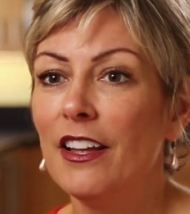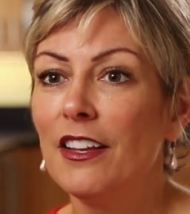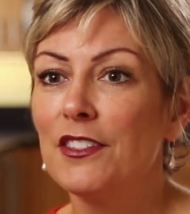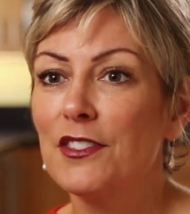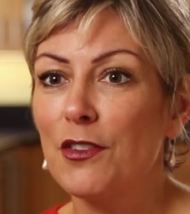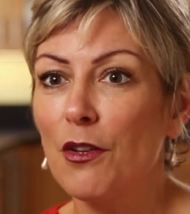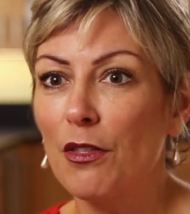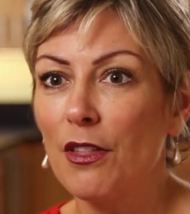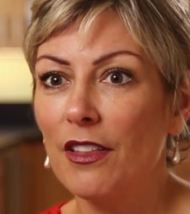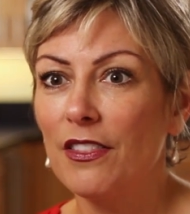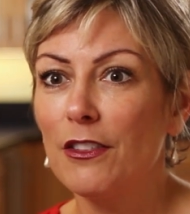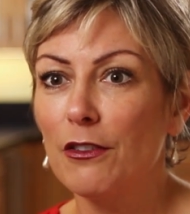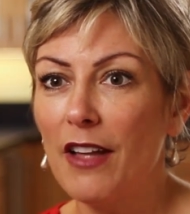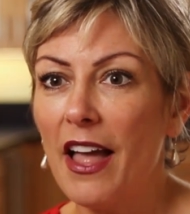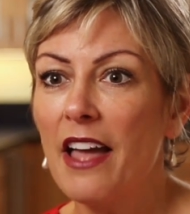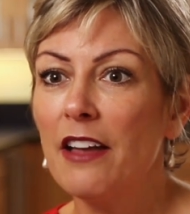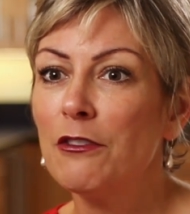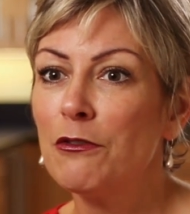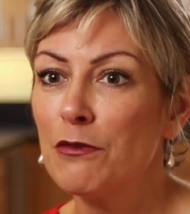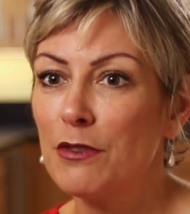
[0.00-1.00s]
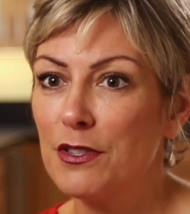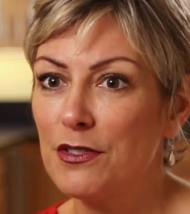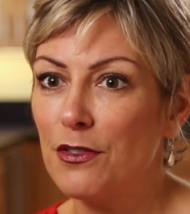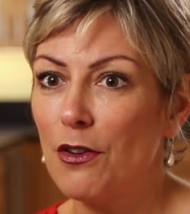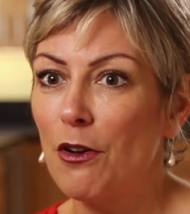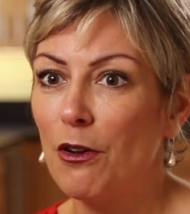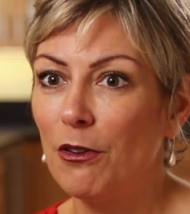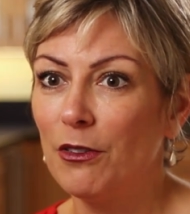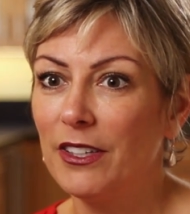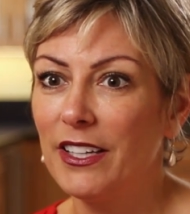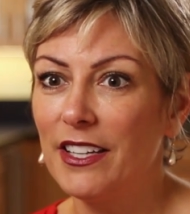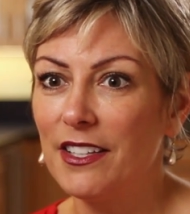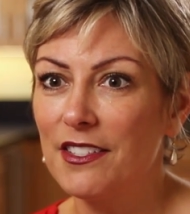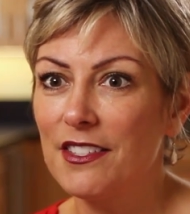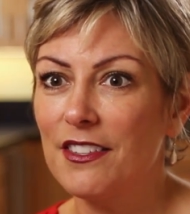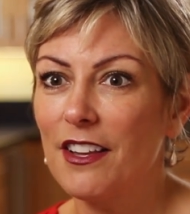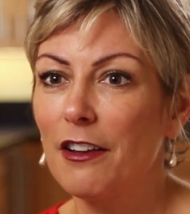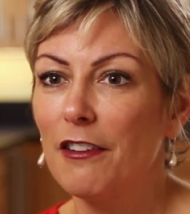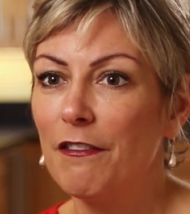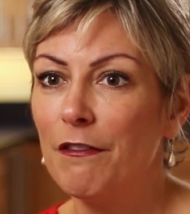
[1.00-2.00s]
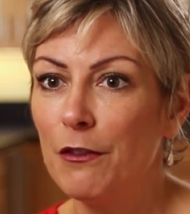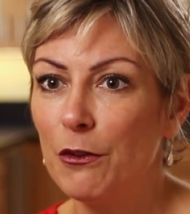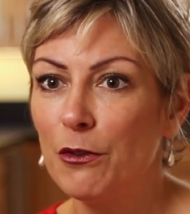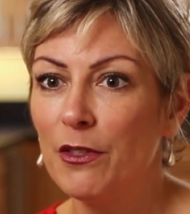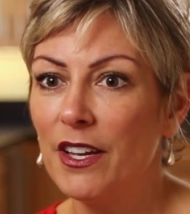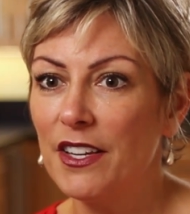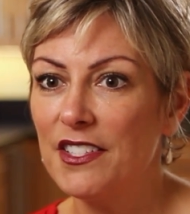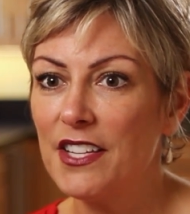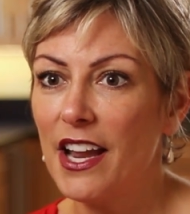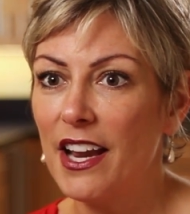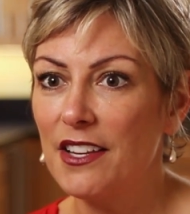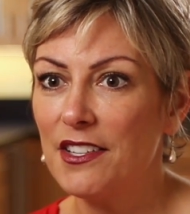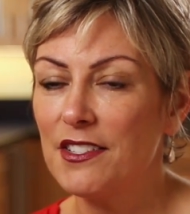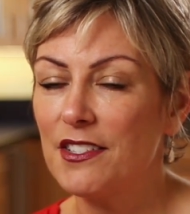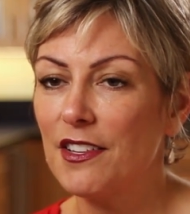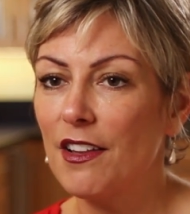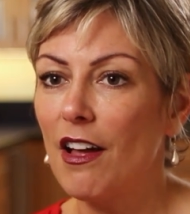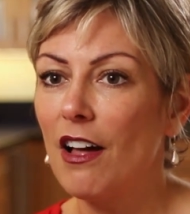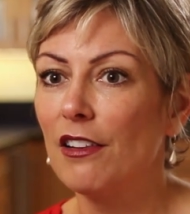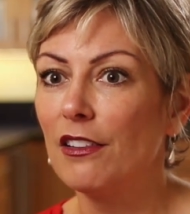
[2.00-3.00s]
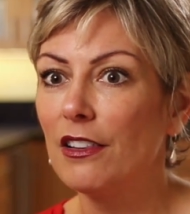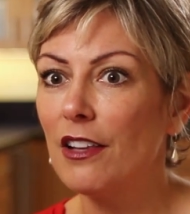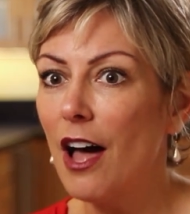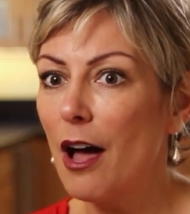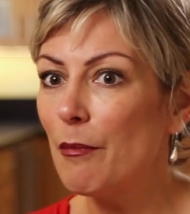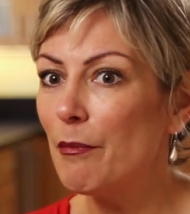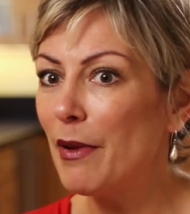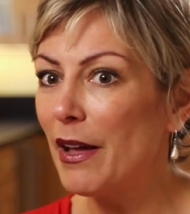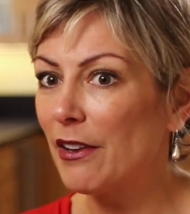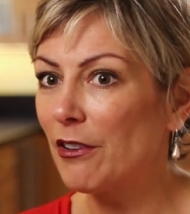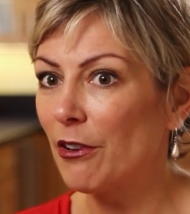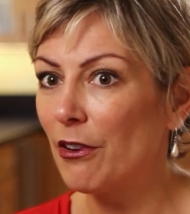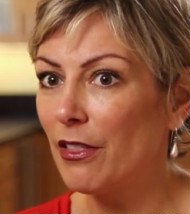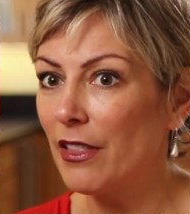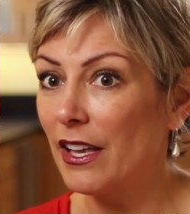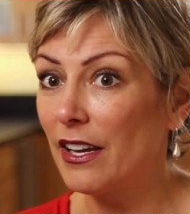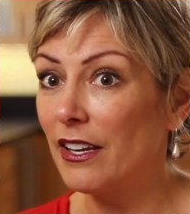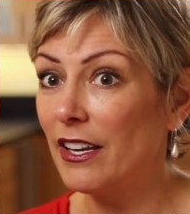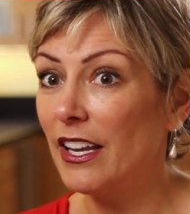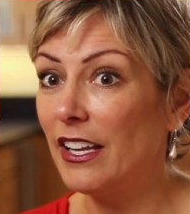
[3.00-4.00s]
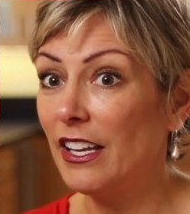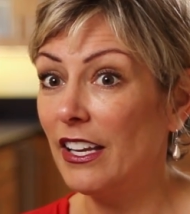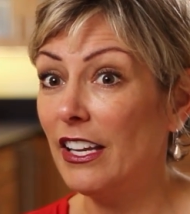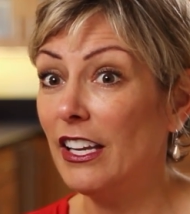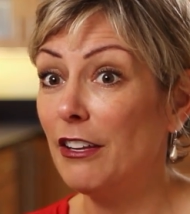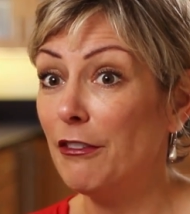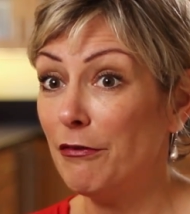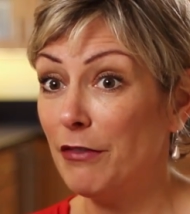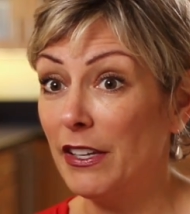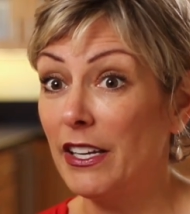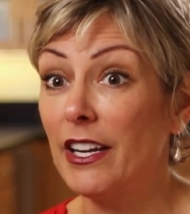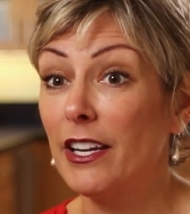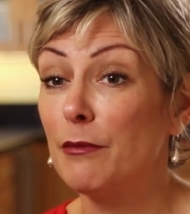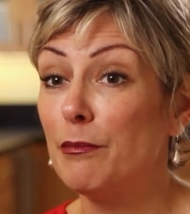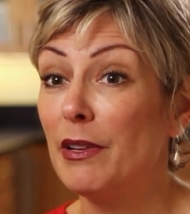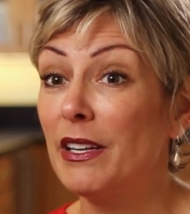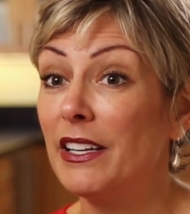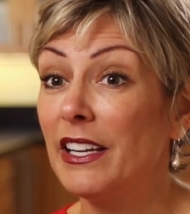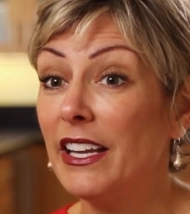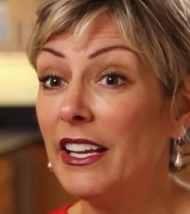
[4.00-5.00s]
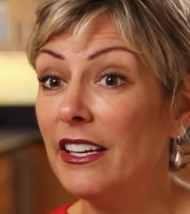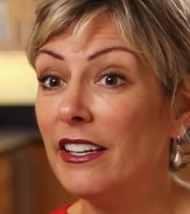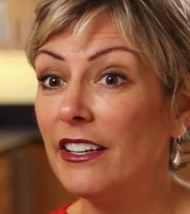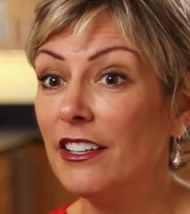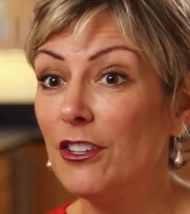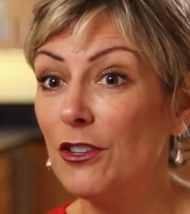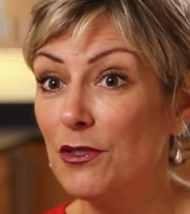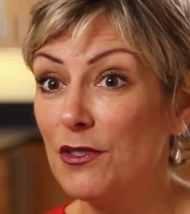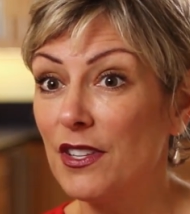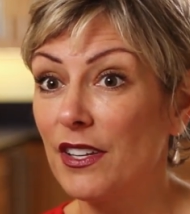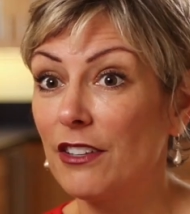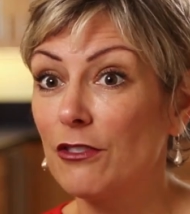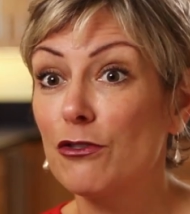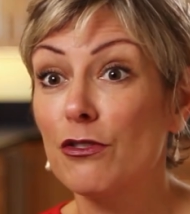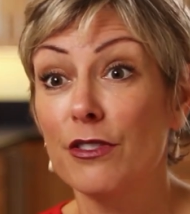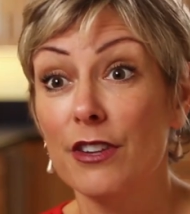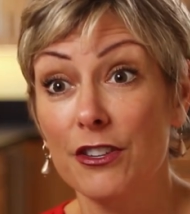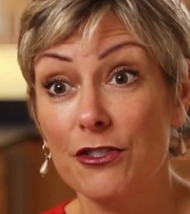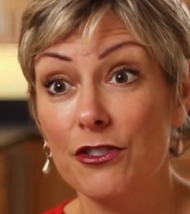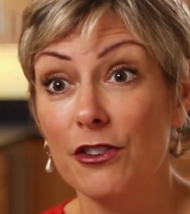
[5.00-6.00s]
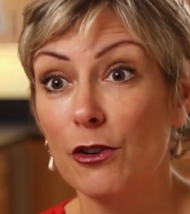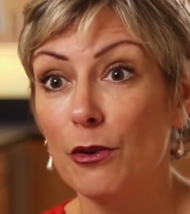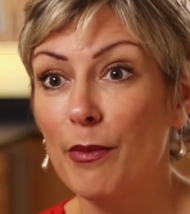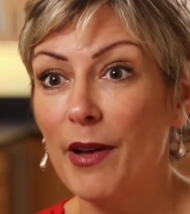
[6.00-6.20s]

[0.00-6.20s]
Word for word: so that the end result is a food that tastes a lot better than if it had been heated using traditional